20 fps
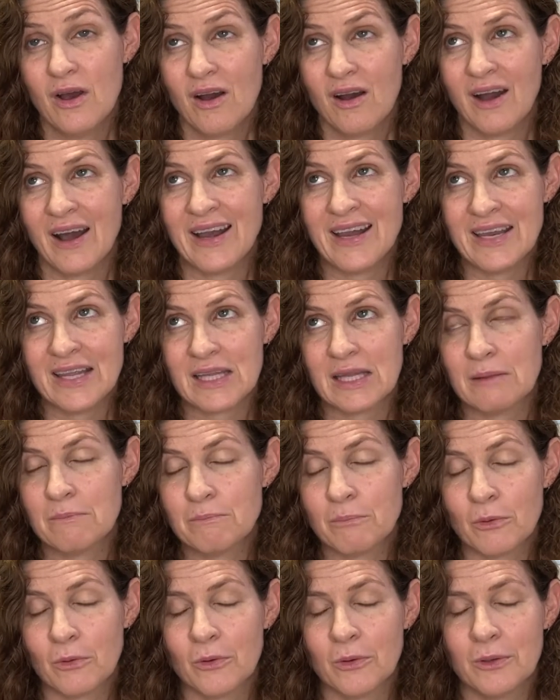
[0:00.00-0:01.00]
I nearly
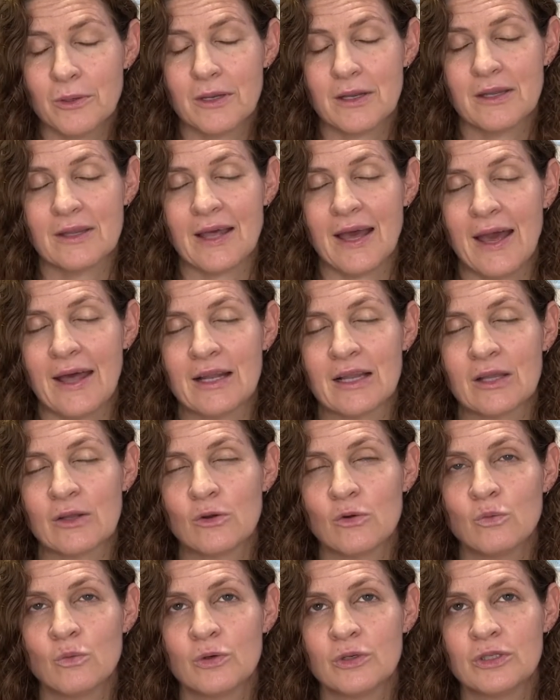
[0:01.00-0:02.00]
bought, they had a
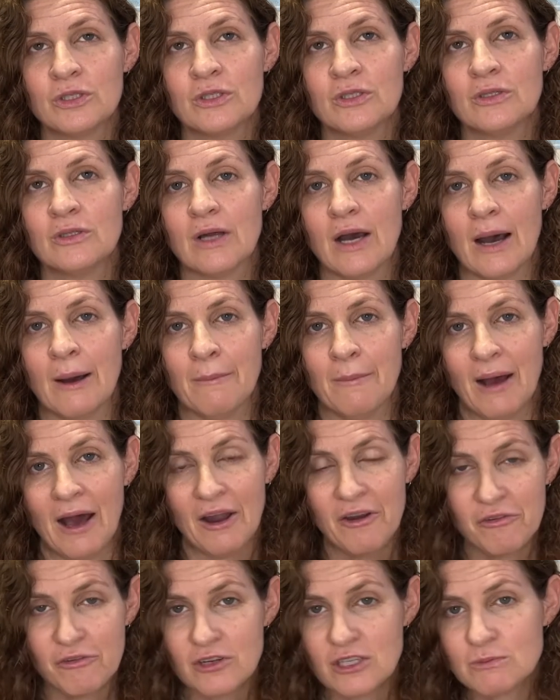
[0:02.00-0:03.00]
little wooden
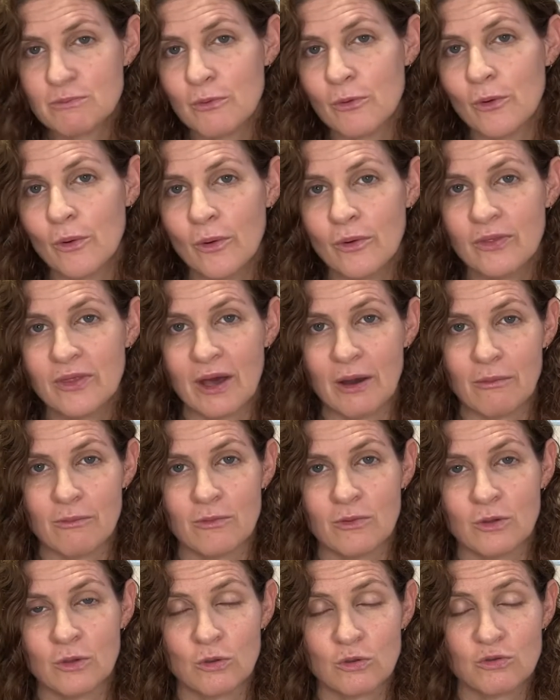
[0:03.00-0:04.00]
hundreds board that
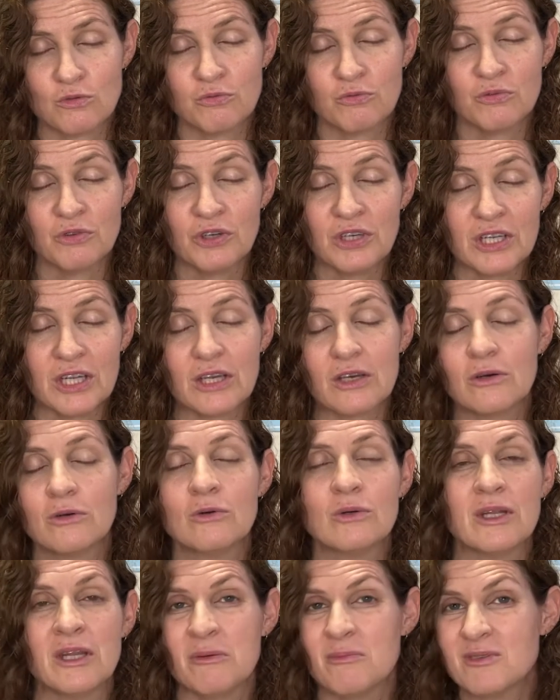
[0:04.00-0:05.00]
looked really
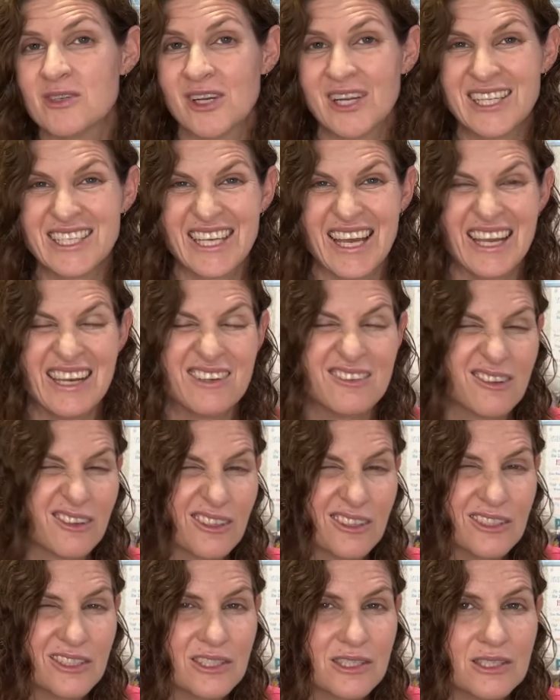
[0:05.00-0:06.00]
cool, and it was only
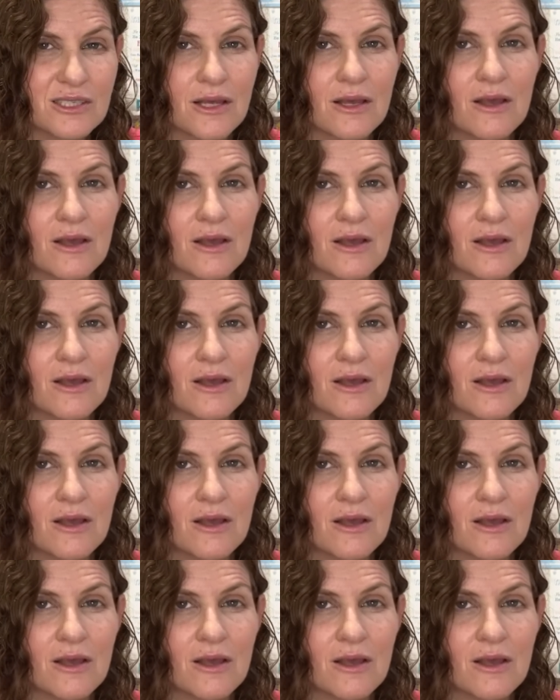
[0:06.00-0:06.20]
$10.